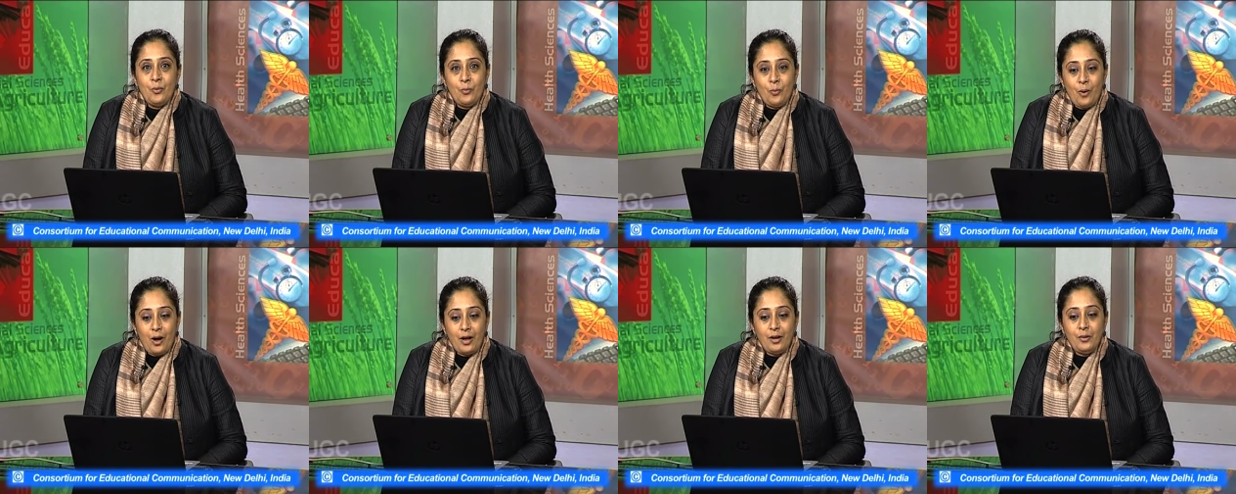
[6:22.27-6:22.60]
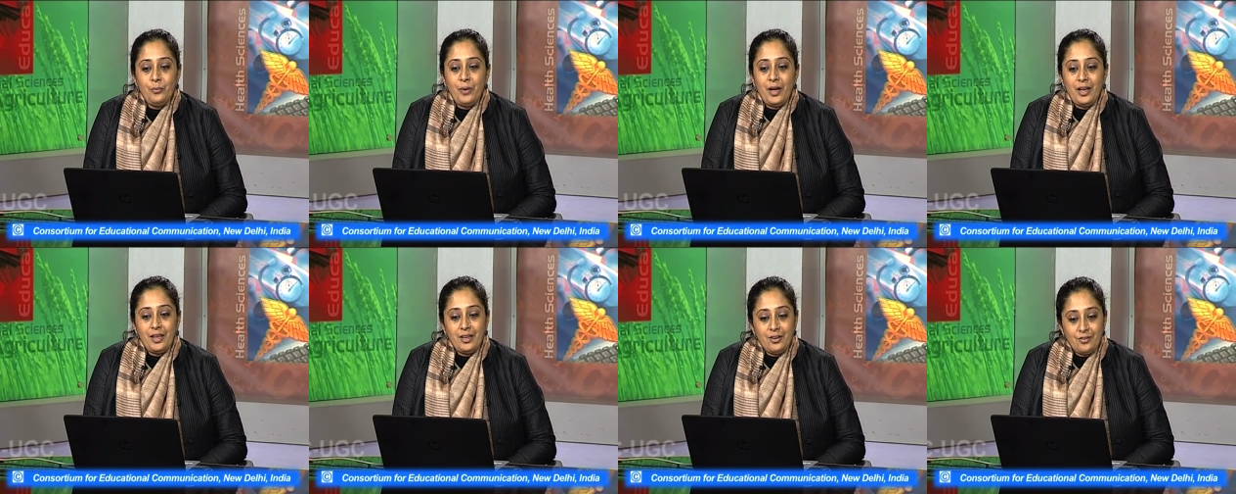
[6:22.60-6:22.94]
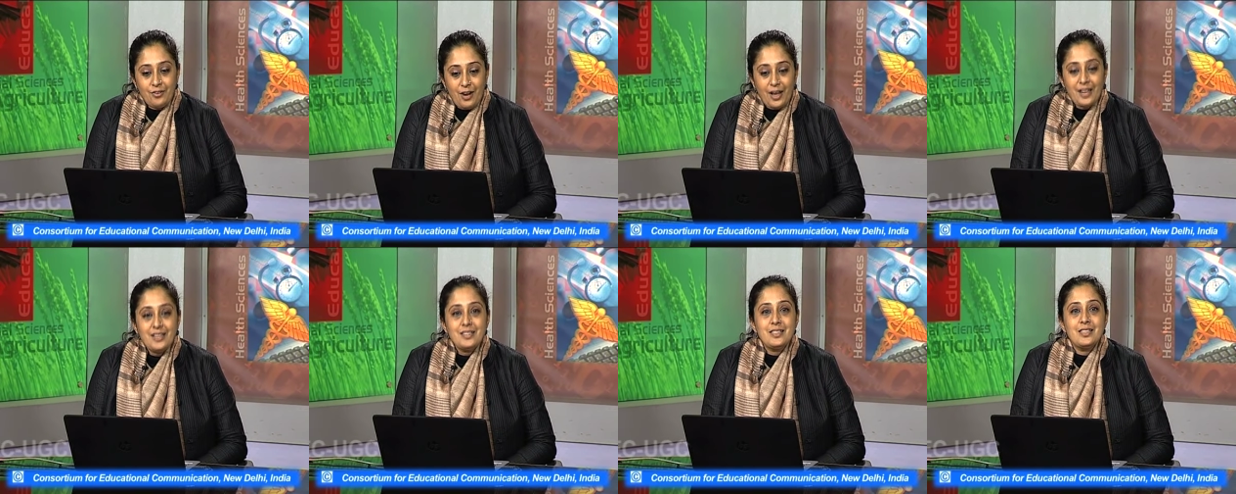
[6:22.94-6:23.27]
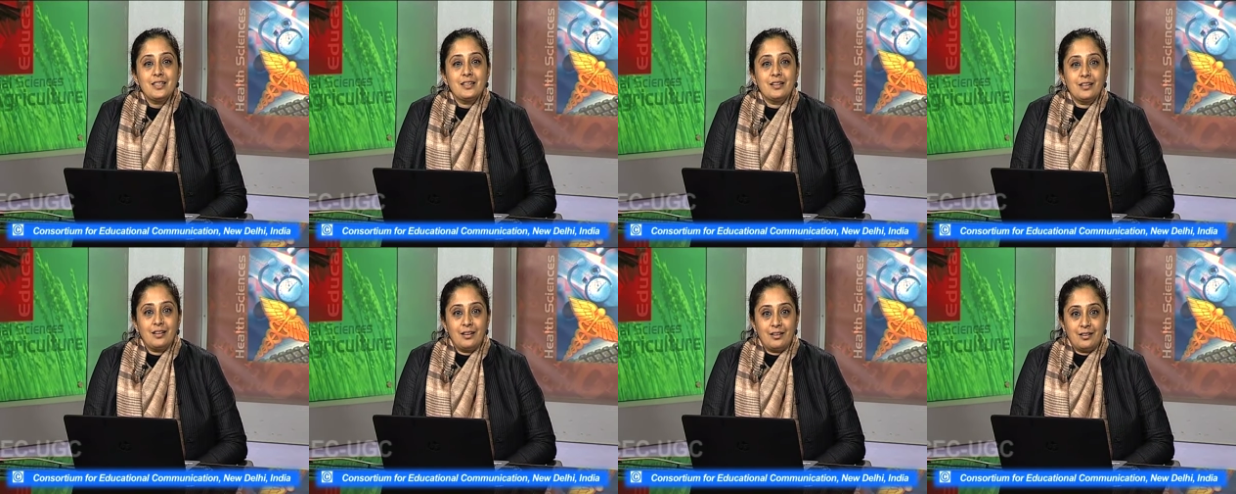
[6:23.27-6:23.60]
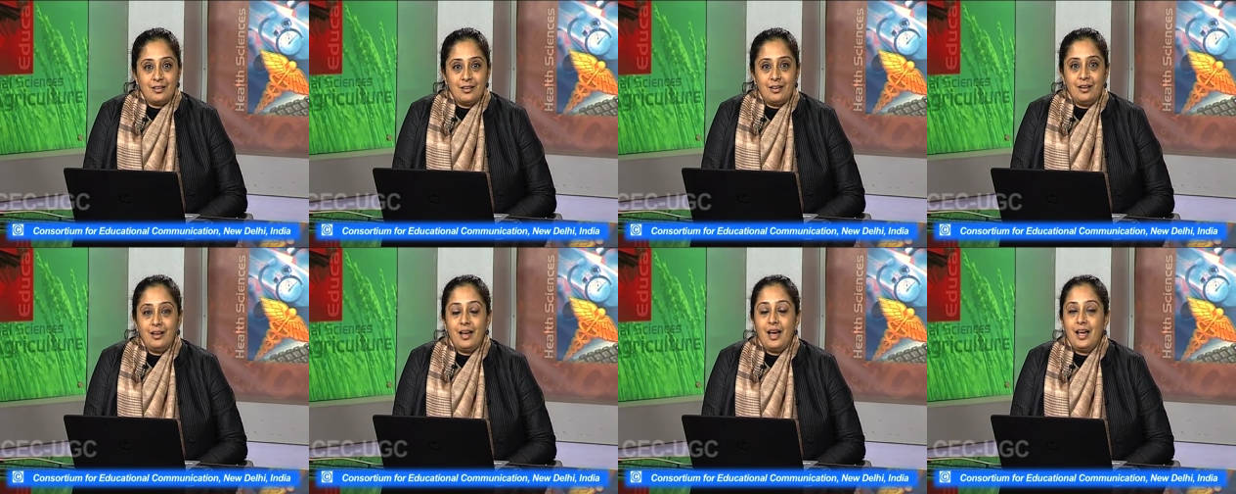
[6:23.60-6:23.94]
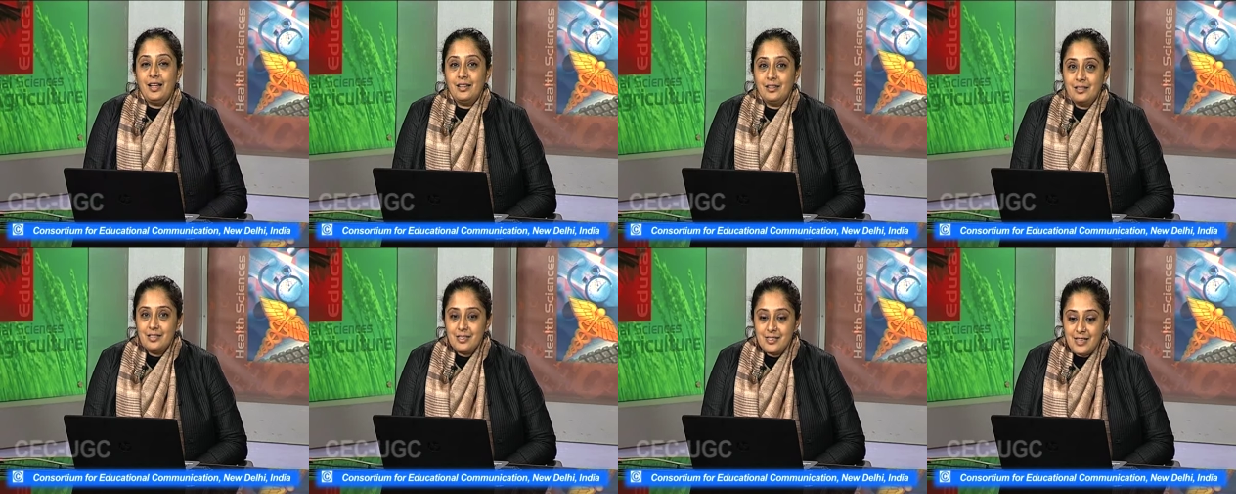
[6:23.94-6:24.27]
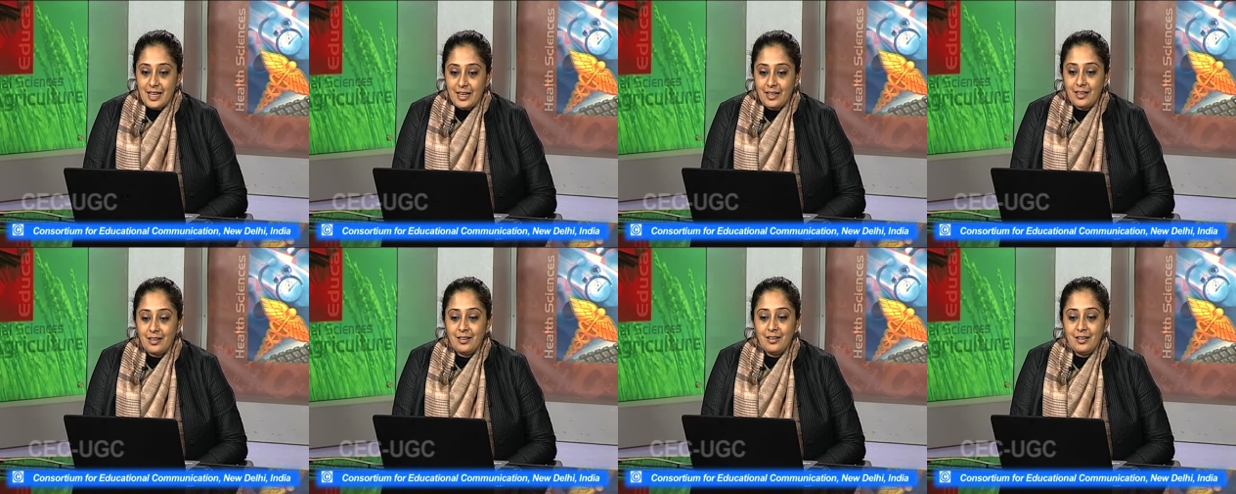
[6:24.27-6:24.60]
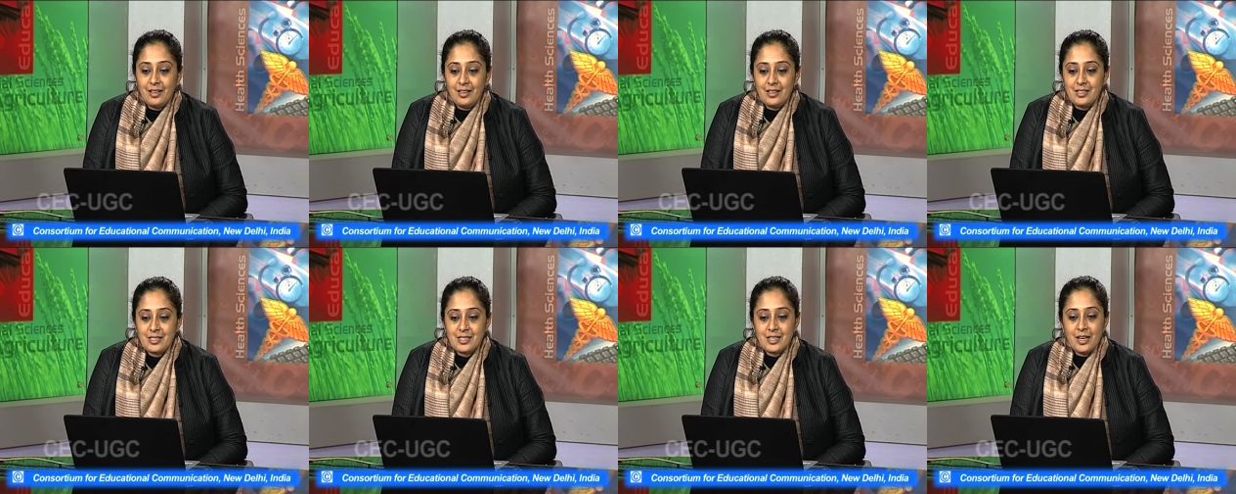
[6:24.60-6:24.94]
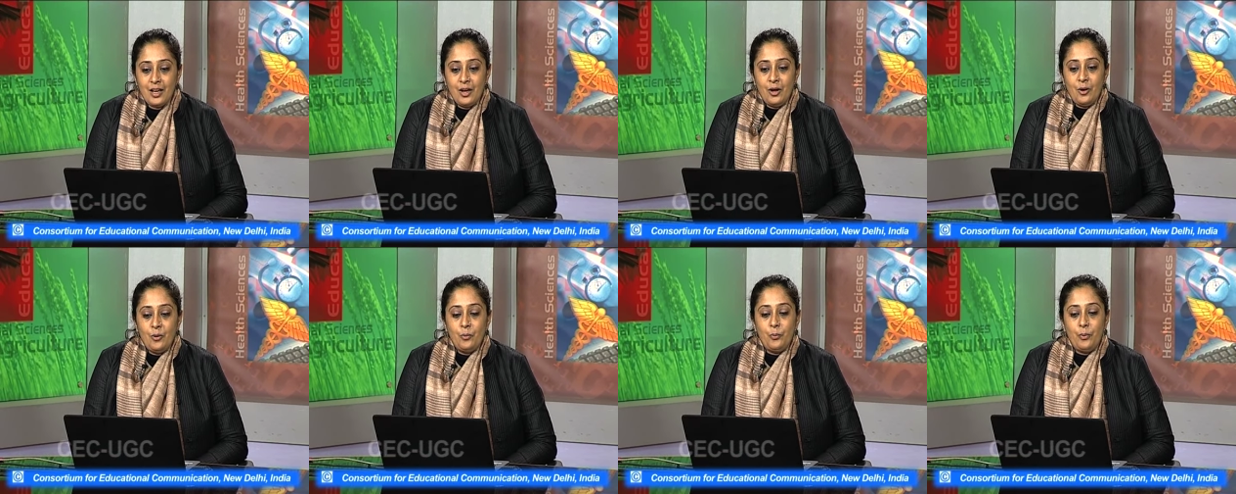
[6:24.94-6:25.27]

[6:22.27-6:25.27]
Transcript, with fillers: One where he writes in Kannada and the second is